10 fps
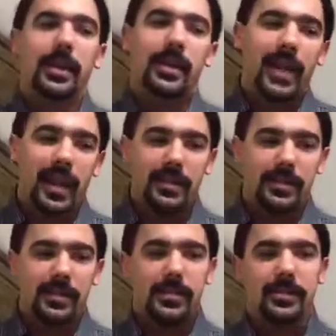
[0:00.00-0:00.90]
in
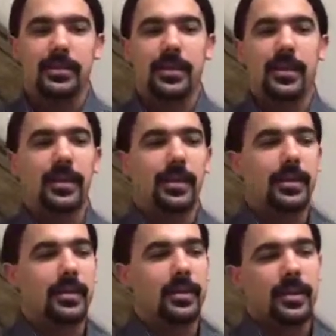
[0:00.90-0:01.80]
Kansas
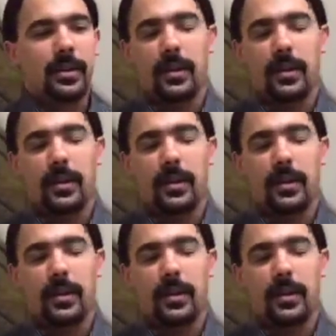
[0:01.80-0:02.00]
and